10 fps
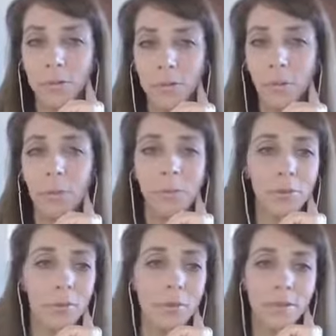Don't
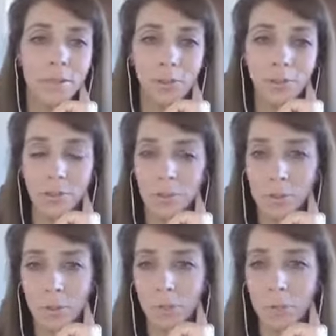promote the stuff just to
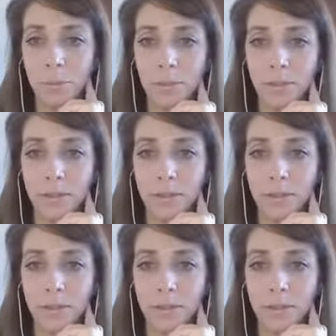be promoting